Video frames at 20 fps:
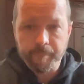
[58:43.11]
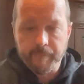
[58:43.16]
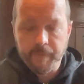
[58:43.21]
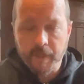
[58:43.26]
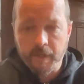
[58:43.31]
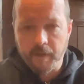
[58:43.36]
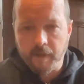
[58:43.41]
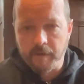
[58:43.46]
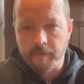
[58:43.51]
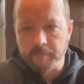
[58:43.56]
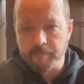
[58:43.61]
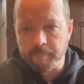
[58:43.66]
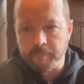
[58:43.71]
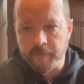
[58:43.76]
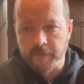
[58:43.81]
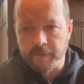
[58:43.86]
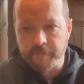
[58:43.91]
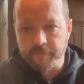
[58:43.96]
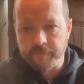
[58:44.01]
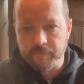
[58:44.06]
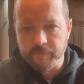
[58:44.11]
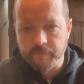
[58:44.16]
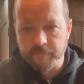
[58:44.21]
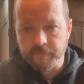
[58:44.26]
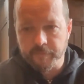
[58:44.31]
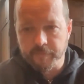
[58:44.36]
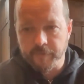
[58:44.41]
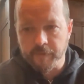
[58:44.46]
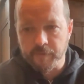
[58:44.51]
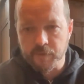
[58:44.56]
my
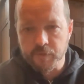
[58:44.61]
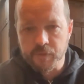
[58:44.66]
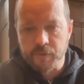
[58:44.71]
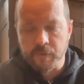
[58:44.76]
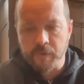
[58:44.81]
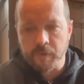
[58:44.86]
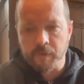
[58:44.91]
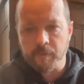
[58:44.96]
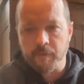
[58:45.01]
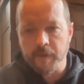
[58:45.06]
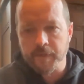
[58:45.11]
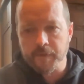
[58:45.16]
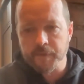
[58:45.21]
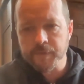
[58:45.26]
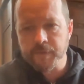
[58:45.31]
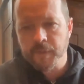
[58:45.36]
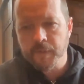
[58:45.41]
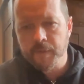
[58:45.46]
favorite songwriters.